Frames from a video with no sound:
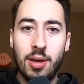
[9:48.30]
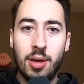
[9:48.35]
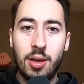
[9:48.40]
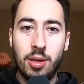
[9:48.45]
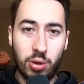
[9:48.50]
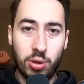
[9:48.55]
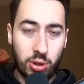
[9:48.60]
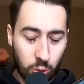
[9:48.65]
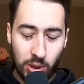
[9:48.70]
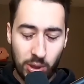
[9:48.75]

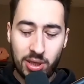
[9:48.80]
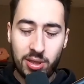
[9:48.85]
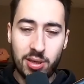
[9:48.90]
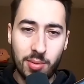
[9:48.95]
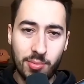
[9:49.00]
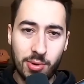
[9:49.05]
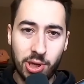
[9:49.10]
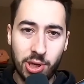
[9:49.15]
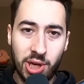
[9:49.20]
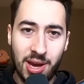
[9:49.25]
you sweet
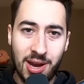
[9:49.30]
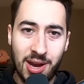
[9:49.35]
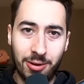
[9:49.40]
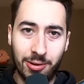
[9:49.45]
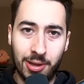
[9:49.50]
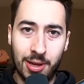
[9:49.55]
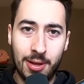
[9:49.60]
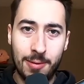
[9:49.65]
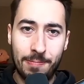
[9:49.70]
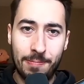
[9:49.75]
summer
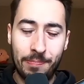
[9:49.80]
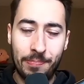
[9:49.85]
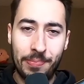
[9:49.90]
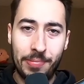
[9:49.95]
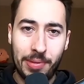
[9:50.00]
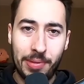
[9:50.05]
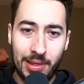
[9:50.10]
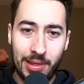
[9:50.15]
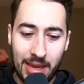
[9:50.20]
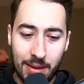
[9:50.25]
child,
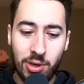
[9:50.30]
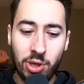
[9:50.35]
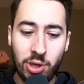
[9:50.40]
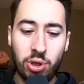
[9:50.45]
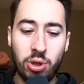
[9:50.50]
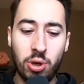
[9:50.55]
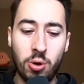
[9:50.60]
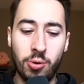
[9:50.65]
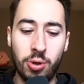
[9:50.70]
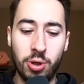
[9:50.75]
let me
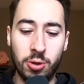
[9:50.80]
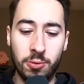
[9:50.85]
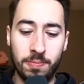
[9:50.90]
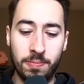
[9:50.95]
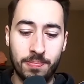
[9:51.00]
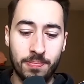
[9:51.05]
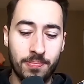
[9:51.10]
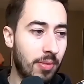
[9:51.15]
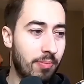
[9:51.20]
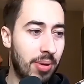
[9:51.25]
show you,
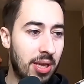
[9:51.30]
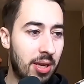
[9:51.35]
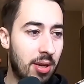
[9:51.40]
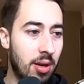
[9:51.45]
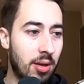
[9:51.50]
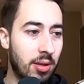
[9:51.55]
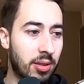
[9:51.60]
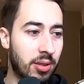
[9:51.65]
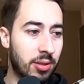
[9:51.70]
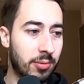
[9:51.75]

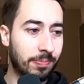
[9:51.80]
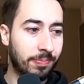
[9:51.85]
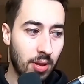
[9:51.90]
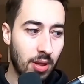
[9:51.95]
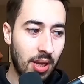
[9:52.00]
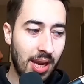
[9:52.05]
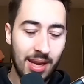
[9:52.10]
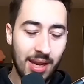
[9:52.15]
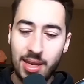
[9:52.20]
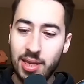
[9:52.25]
because
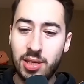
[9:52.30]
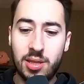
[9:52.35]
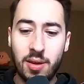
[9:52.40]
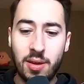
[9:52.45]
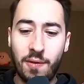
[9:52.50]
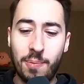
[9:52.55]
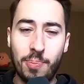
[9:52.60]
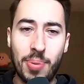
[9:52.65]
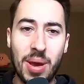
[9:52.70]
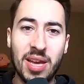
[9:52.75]
it is
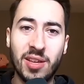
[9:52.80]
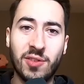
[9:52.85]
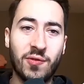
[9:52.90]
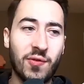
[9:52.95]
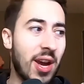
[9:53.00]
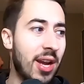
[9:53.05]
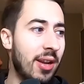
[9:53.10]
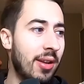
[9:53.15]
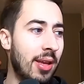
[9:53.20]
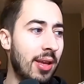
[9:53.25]
the best
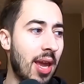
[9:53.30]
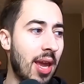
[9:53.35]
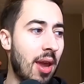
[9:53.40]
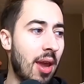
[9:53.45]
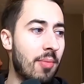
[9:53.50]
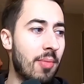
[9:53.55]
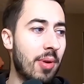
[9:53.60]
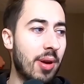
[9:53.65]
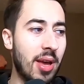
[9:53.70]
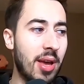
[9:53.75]
fighting
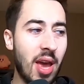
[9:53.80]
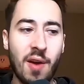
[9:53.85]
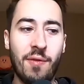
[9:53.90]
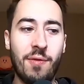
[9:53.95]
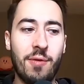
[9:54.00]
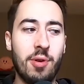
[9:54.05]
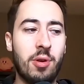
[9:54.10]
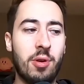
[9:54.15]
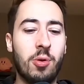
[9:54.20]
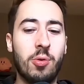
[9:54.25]
game
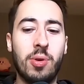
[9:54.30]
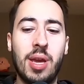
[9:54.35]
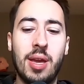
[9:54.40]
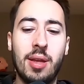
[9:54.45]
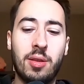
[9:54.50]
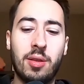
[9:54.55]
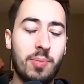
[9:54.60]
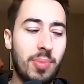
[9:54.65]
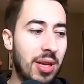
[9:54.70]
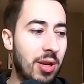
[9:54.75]
ever
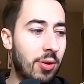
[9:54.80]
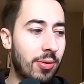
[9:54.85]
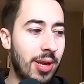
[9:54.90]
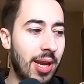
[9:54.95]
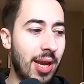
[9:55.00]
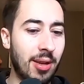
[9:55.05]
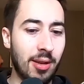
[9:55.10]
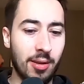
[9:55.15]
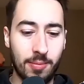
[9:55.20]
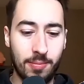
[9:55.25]
to be
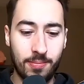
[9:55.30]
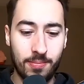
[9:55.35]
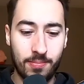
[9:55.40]
created.